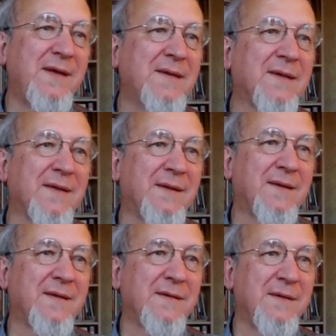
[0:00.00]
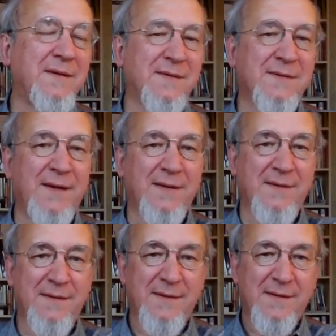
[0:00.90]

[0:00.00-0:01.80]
hinted that actually it is like